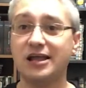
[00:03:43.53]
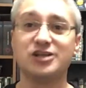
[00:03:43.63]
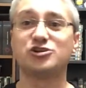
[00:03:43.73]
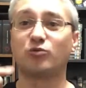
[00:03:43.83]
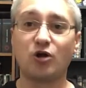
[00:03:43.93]

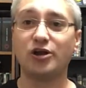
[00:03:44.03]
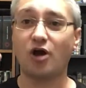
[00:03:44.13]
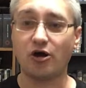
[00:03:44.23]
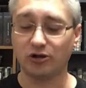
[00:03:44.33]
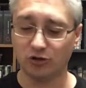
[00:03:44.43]
to run
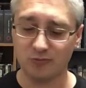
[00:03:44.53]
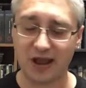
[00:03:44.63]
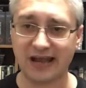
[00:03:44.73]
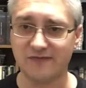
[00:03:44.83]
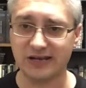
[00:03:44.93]
on a loop
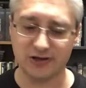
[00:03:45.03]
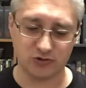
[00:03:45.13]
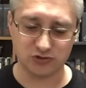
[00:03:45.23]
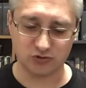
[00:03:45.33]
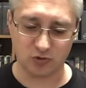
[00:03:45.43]
at a video
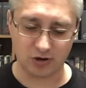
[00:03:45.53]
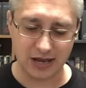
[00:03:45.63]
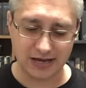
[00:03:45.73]
store.